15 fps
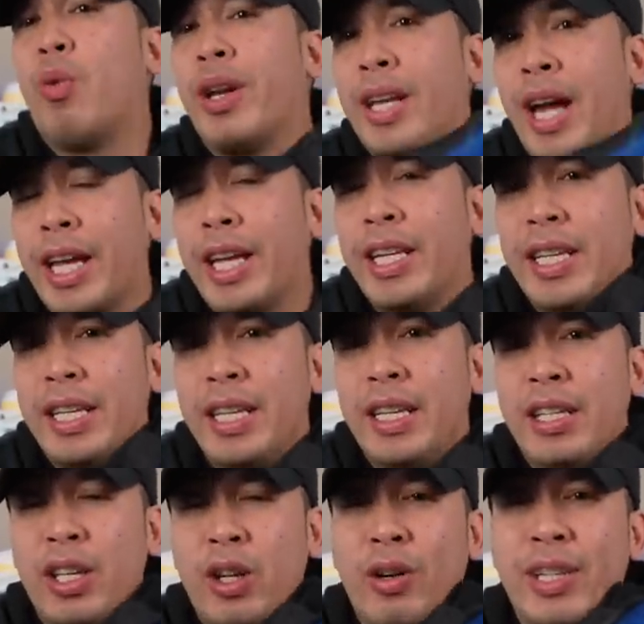what Nike, did,
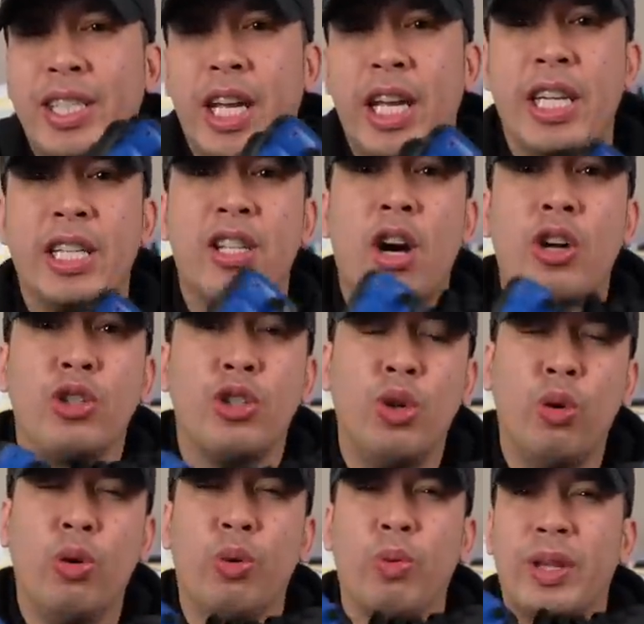you know, intends on
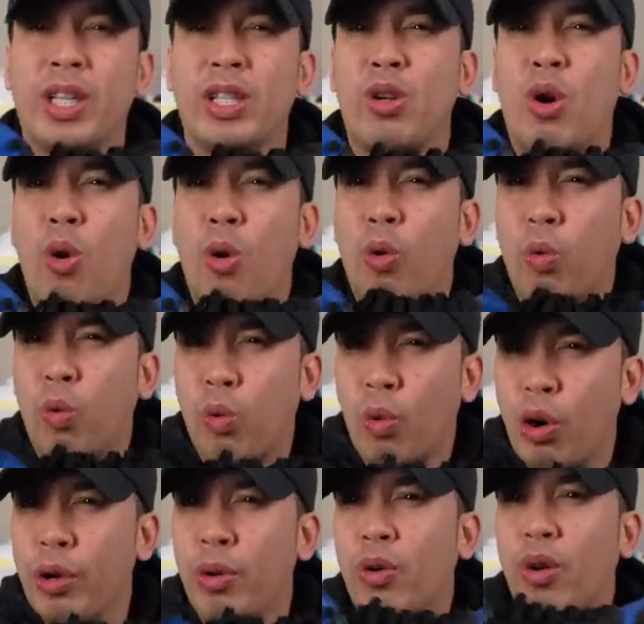doing with this whole
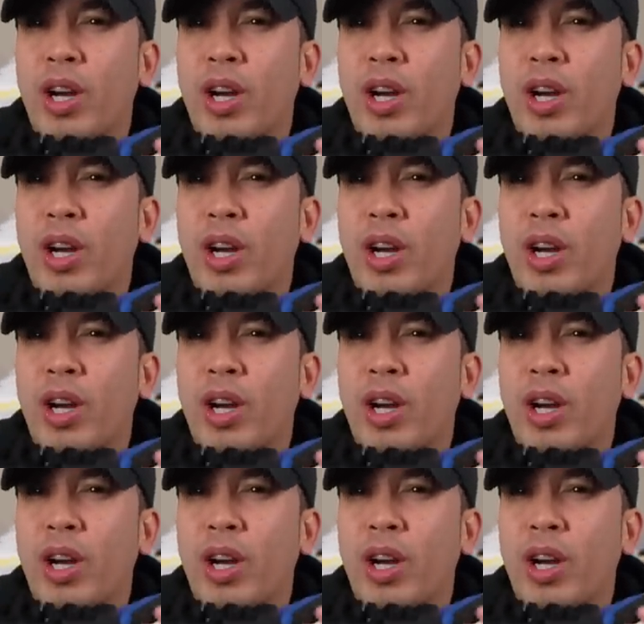Royal